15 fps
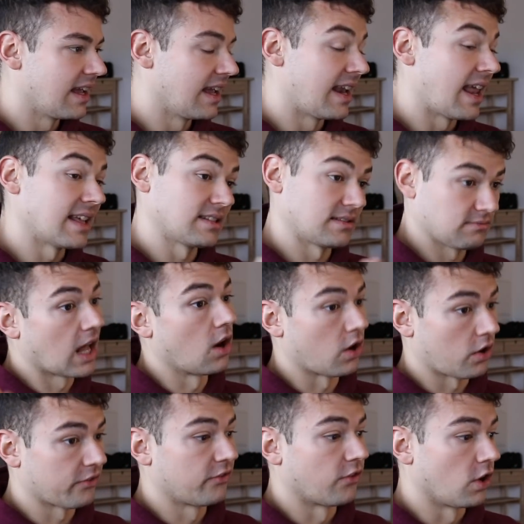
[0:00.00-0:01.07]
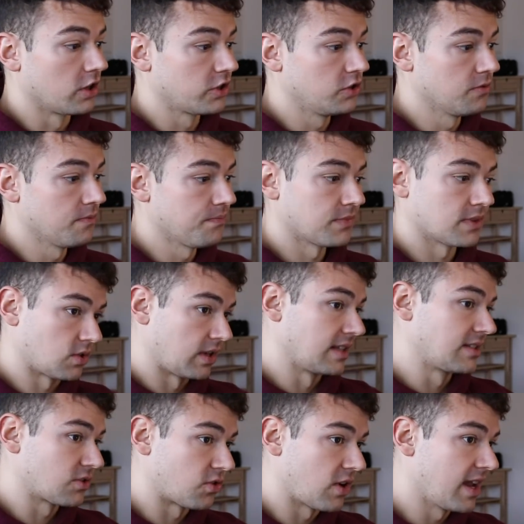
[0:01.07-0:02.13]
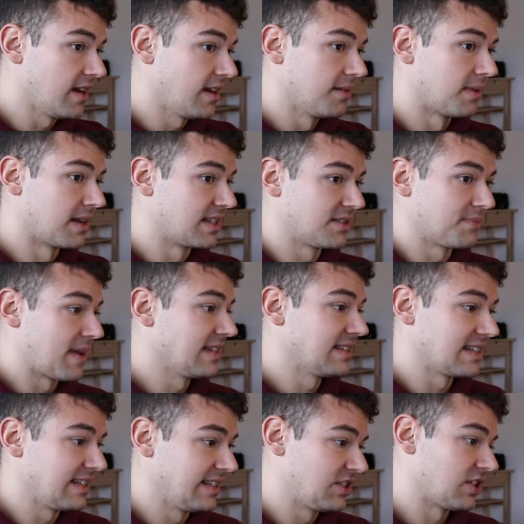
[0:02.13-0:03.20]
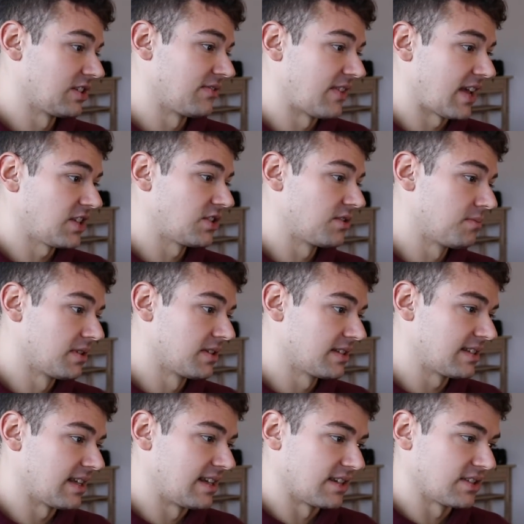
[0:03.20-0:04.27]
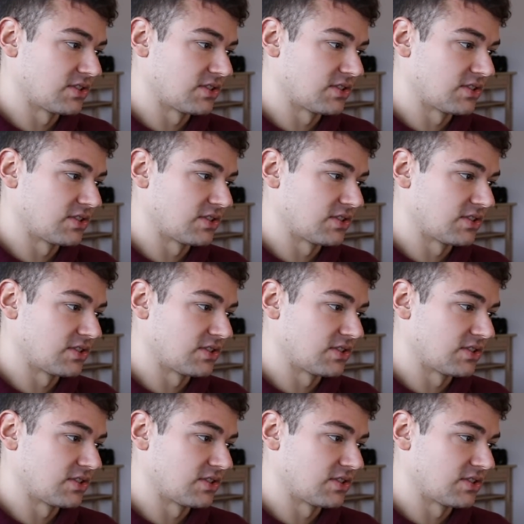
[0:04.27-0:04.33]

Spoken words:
it has a lot of volume, so that's great, but it's basically just vegetables and a